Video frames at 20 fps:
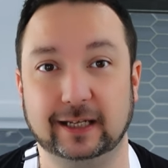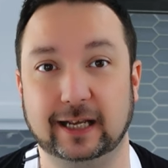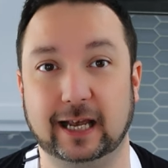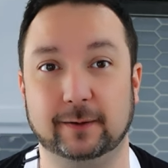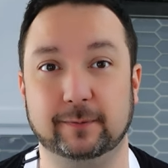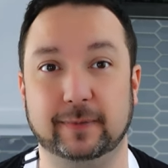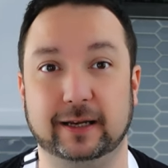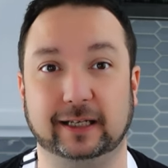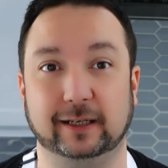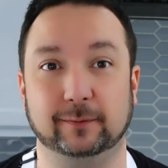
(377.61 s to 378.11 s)

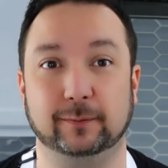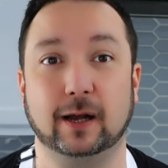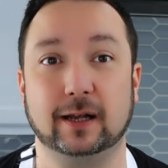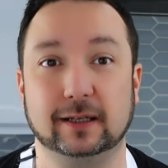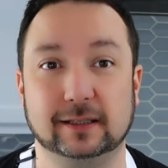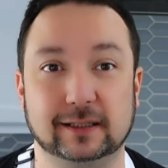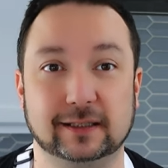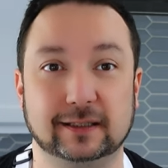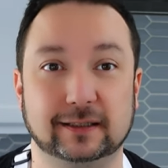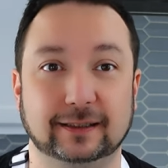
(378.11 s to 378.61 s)
and making
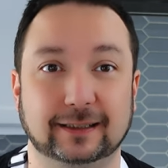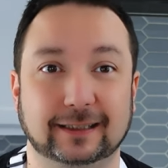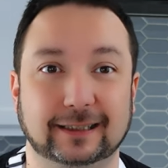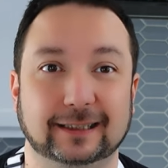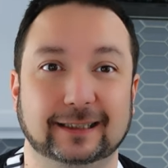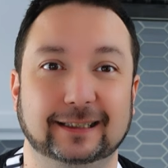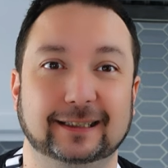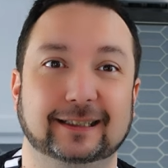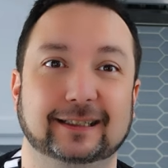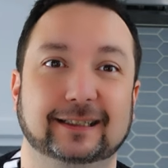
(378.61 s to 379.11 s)
pasta
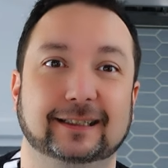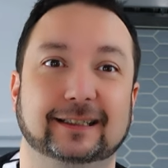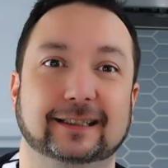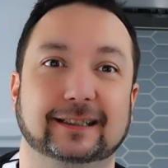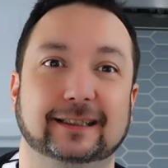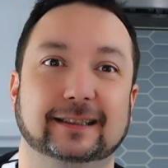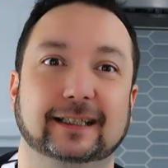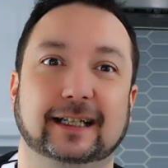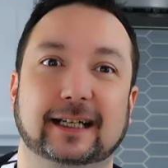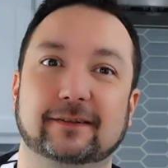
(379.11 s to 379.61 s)

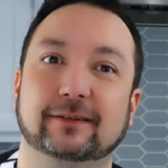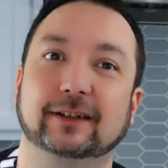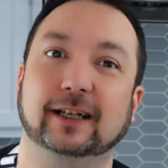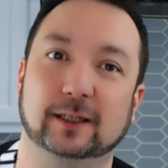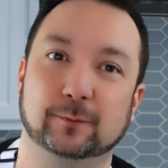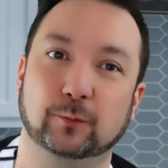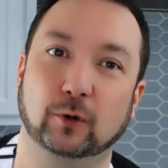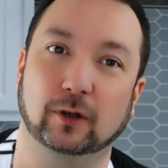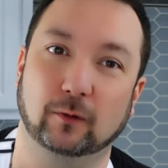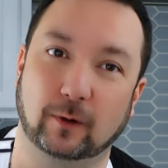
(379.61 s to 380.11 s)
that I forgot
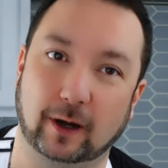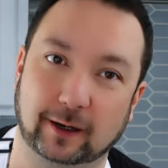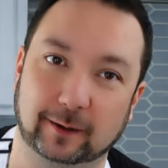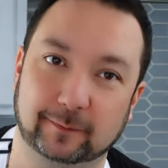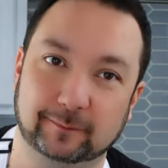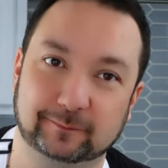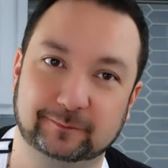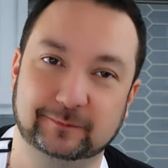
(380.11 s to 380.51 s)
to boil water.